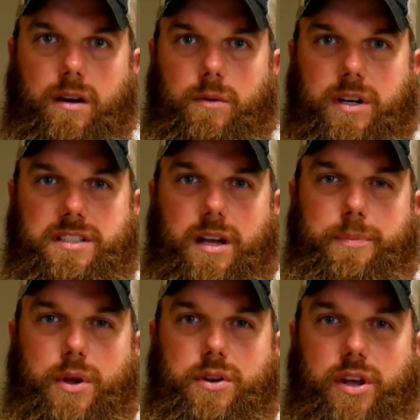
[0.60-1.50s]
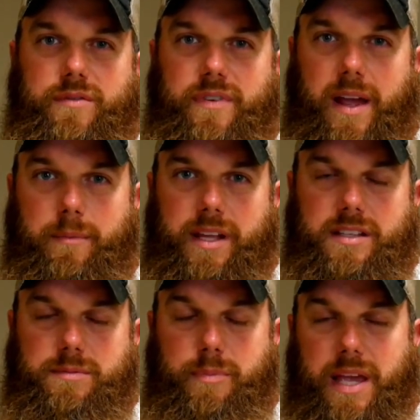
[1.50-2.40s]
What's up, YouTube family?
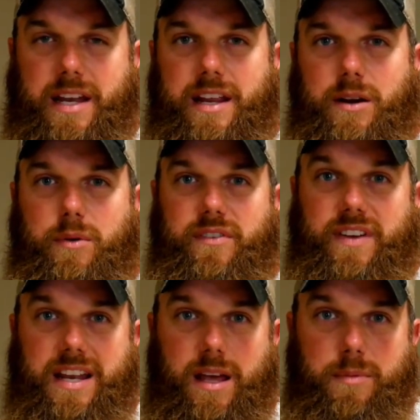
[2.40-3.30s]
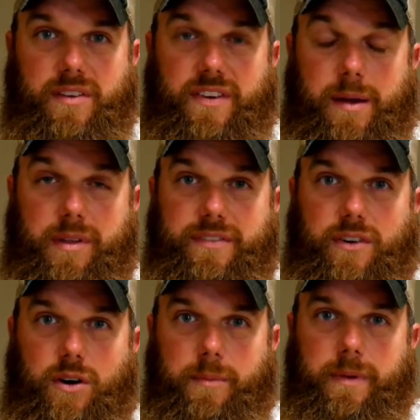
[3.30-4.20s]
It's Ben here with VW Family
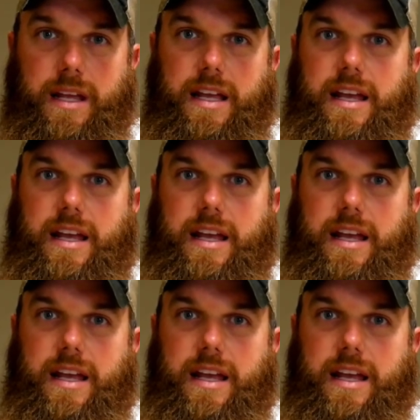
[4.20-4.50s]
Farm,